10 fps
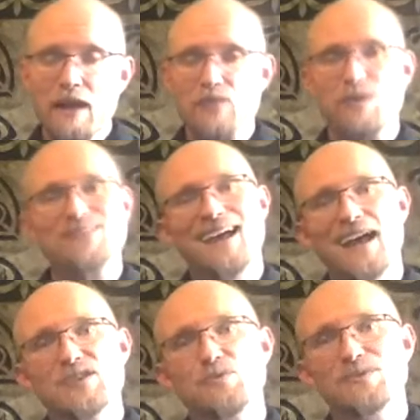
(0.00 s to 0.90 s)
as well as the
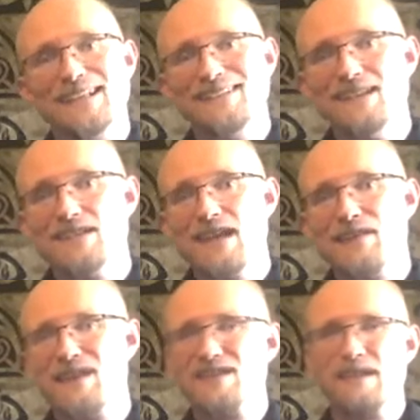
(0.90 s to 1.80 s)
high schools I teach
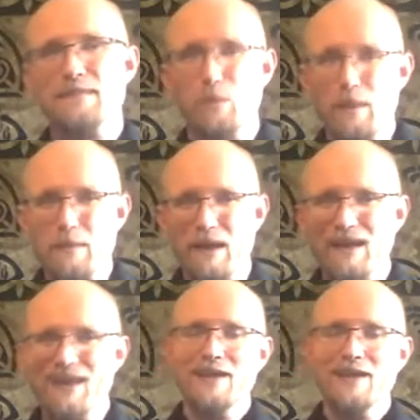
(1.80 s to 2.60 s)
at, things like marimba,